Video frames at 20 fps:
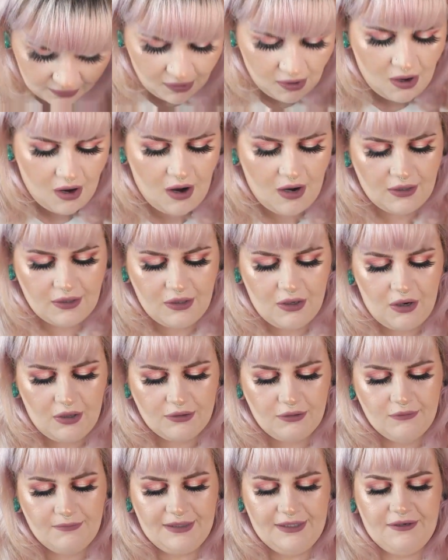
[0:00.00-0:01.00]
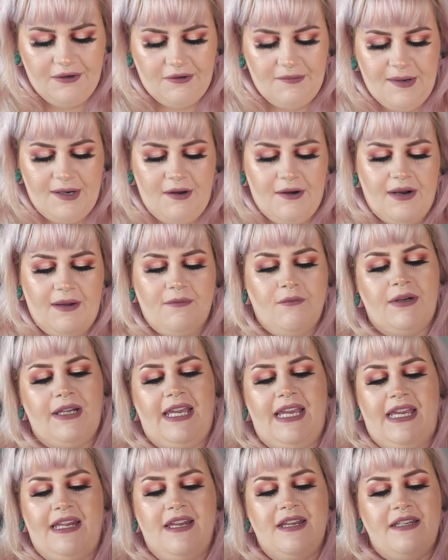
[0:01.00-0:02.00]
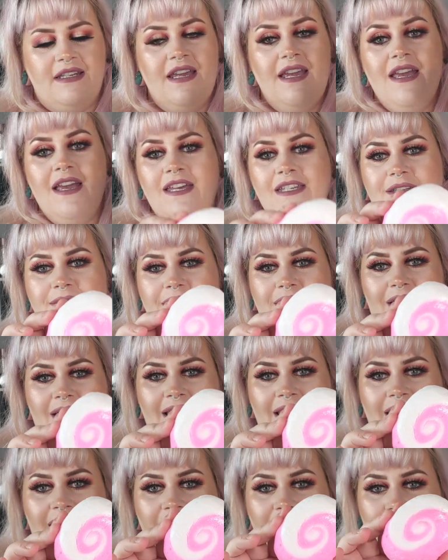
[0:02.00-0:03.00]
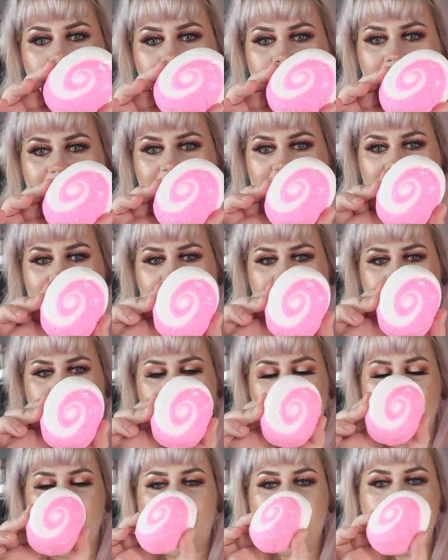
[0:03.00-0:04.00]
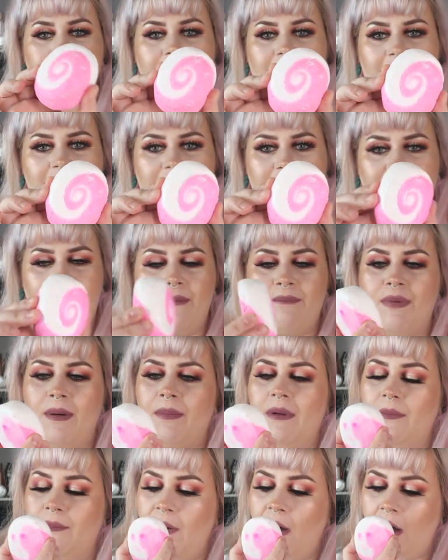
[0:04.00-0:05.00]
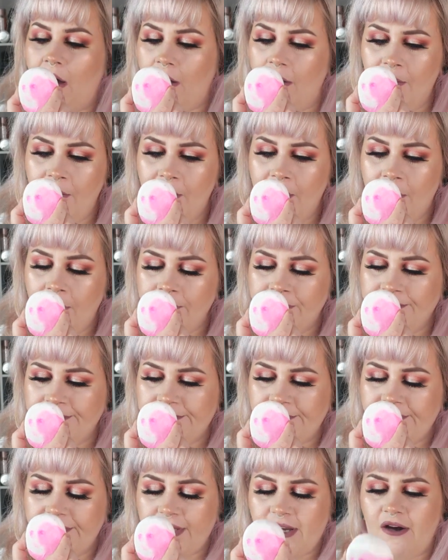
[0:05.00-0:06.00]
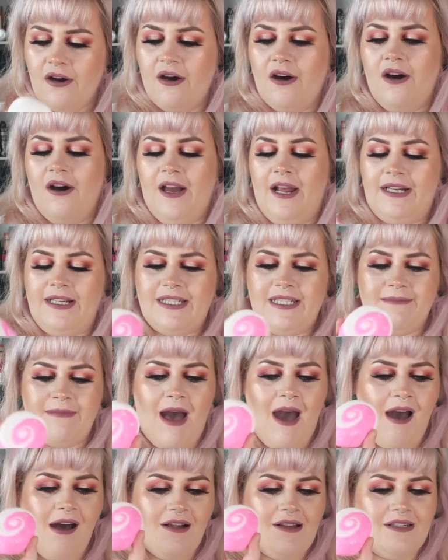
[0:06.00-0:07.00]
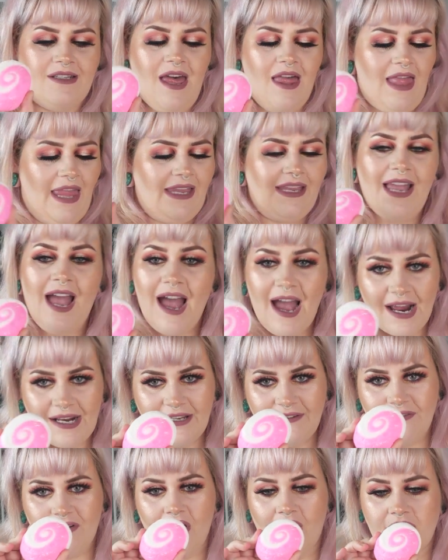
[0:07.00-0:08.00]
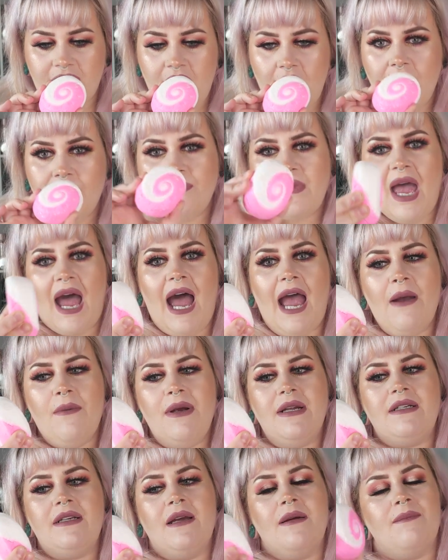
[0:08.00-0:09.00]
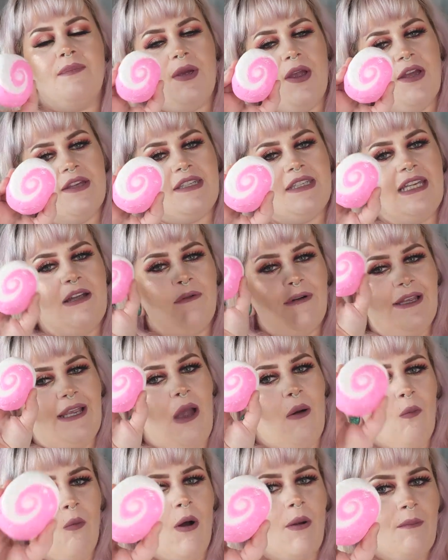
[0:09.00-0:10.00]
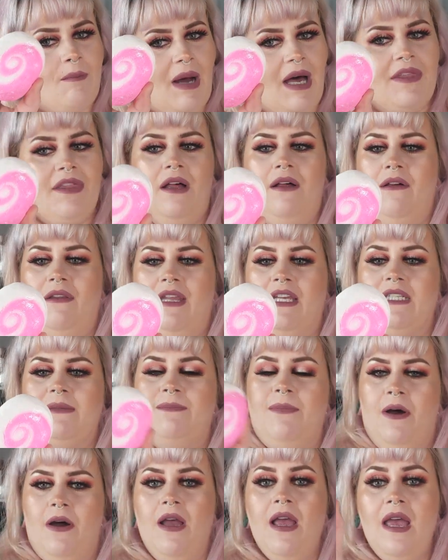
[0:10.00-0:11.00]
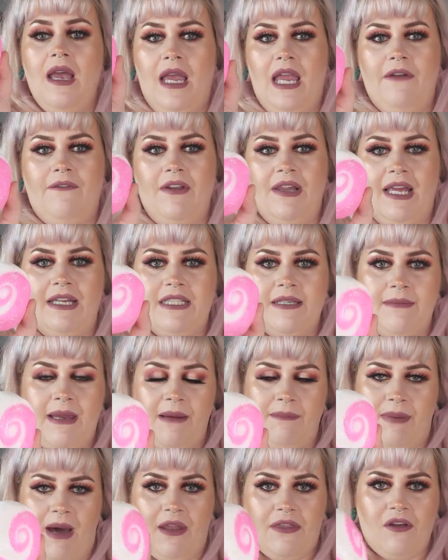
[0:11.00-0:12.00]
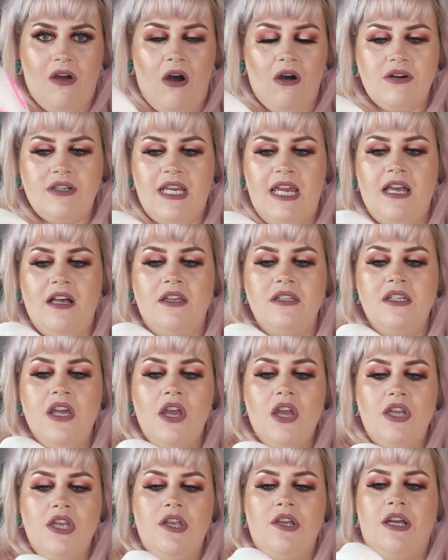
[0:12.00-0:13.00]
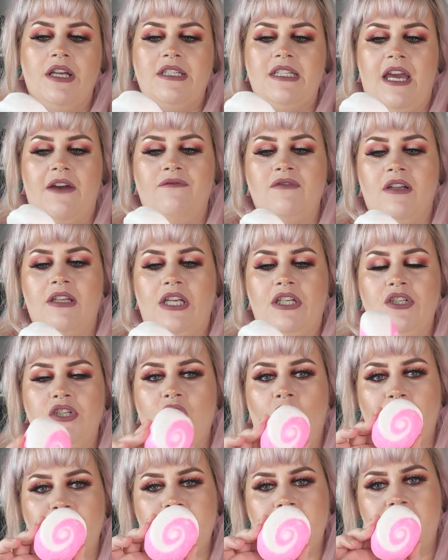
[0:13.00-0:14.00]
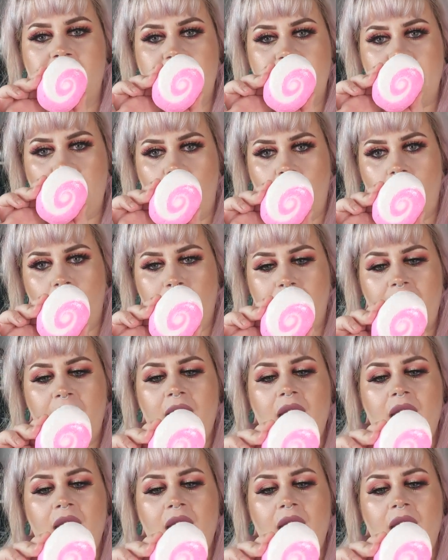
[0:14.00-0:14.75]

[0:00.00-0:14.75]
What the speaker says: Oh God, oh my God, oh my God, I wanna eat it. So we've got a little mini Snow Fairy bubble bar. Oh, and it smells like candy floss. I would personally only get 1 bath out of this, but if you like to make bath cocktails, you could definitely chop some of this up